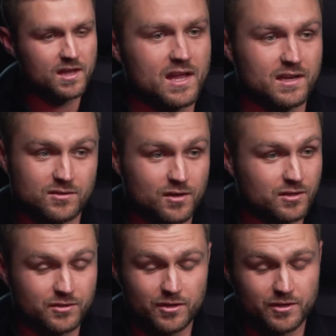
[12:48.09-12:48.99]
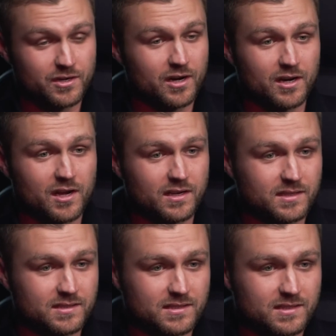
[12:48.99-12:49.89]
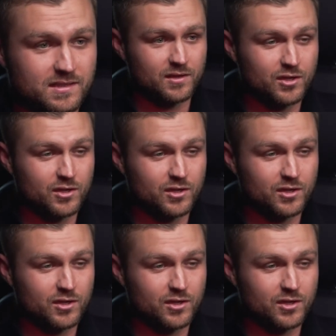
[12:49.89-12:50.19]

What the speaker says: And as long as you know your target audience,